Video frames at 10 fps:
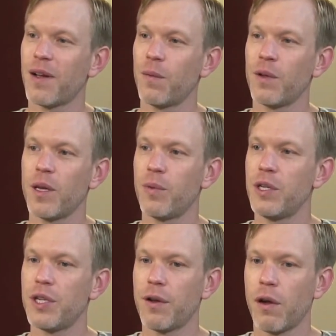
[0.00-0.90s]
I really
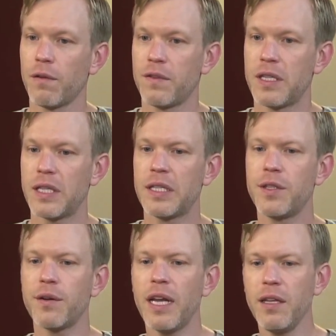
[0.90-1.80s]
appreciate all of this. Is
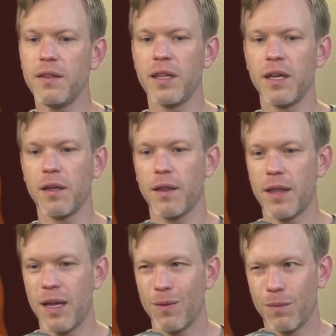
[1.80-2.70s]
there anything
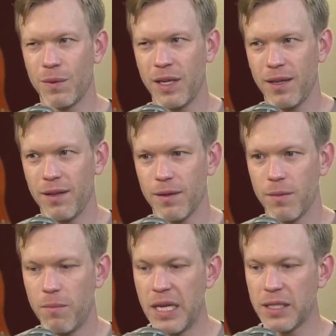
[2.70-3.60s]
that we
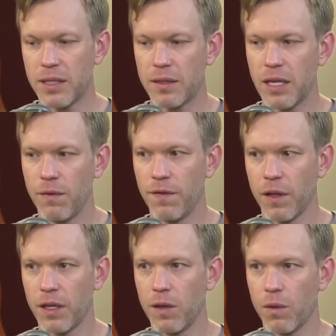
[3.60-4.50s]
missed that you feel
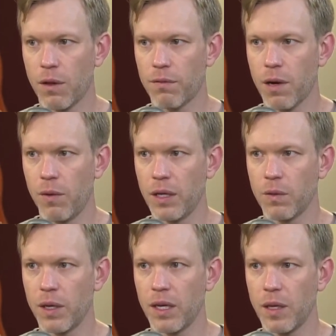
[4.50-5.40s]
like you want to throw in quick?